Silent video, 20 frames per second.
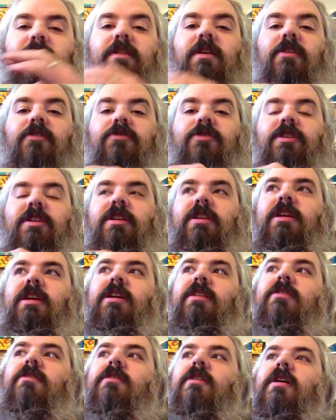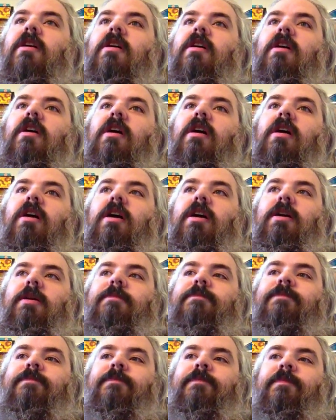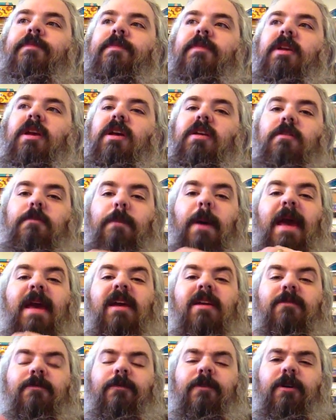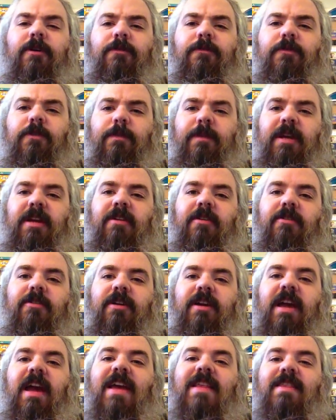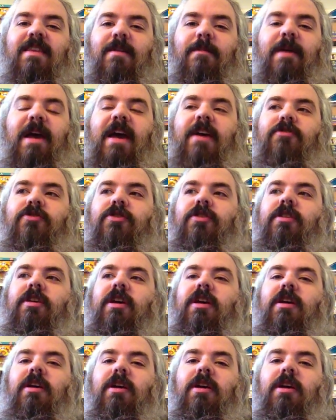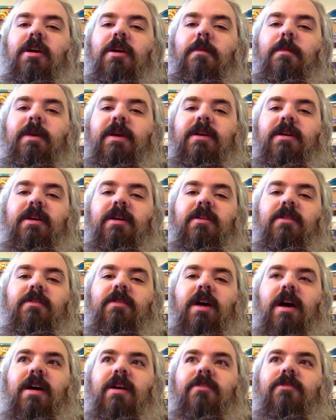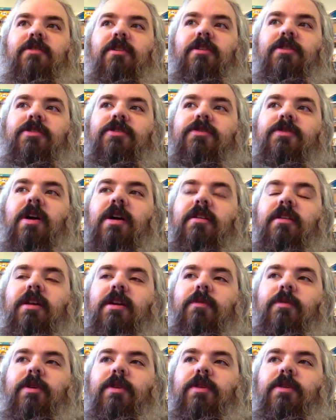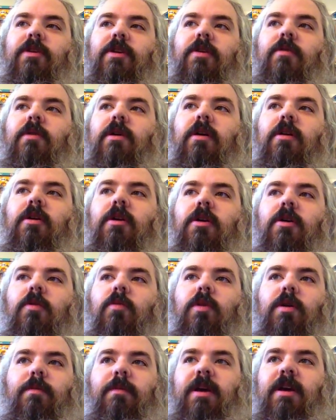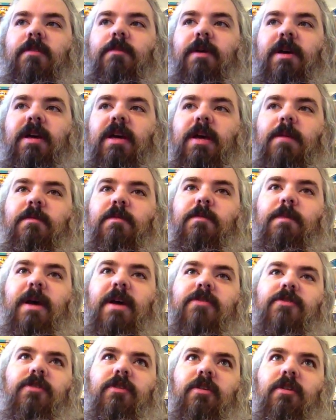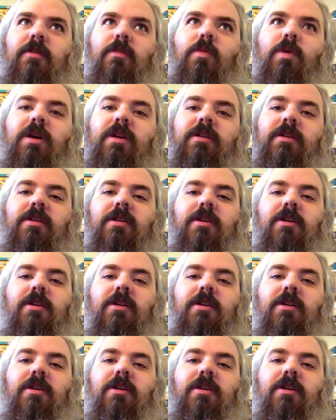a sell sheet needs um, it's painful for me to create them actually because I start struggling with, you know, well, what makes my game special? What,